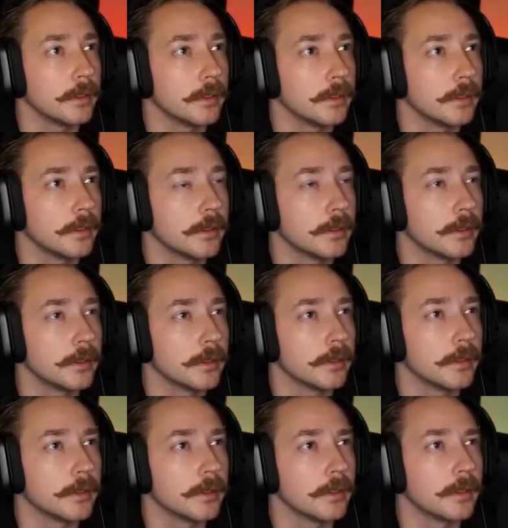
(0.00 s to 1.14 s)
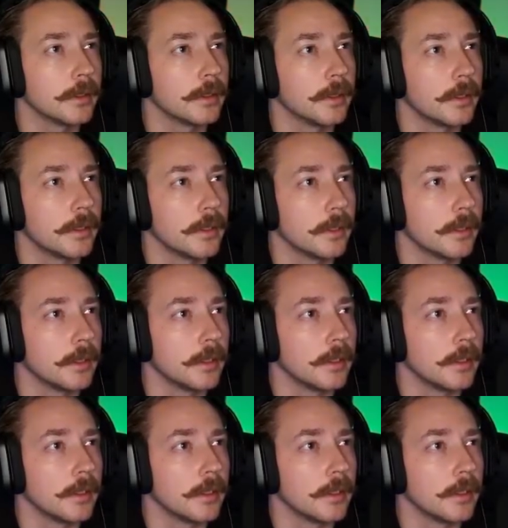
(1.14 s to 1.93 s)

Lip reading: (no one is talking)